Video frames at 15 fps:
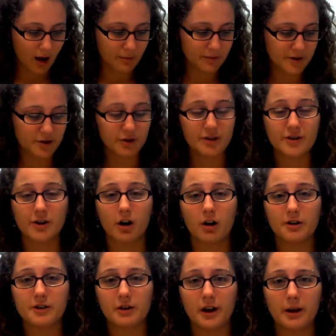Students are
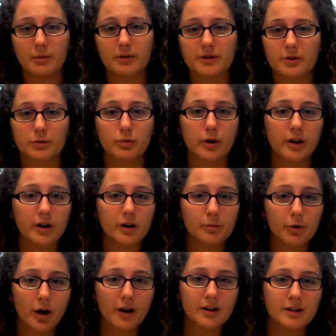also able to work
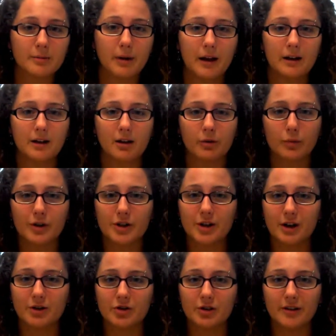abroad depending on which
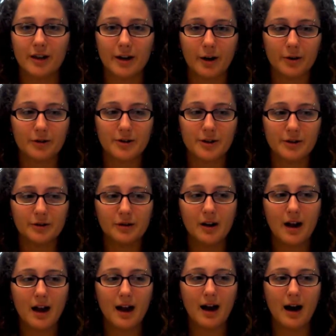country they go to,
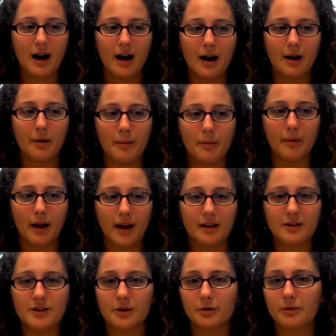and
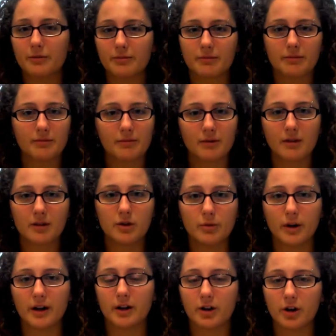so you
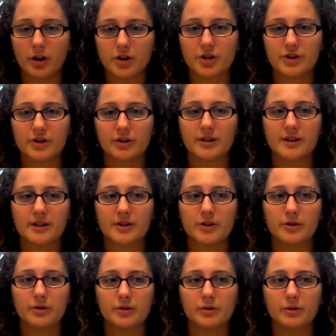want to encourage students
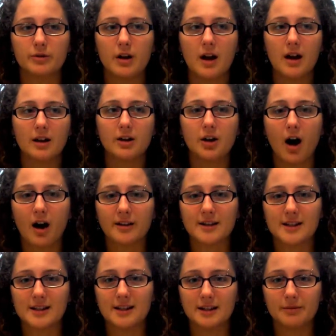to not
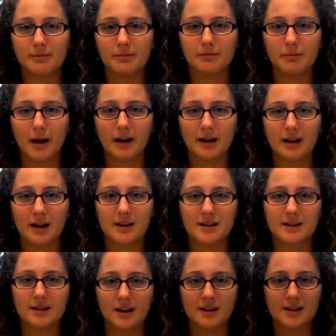see money
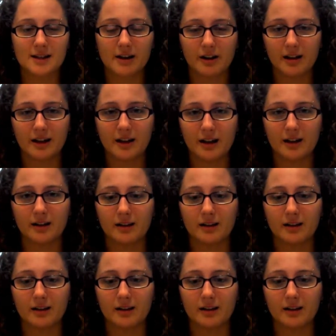as necessarily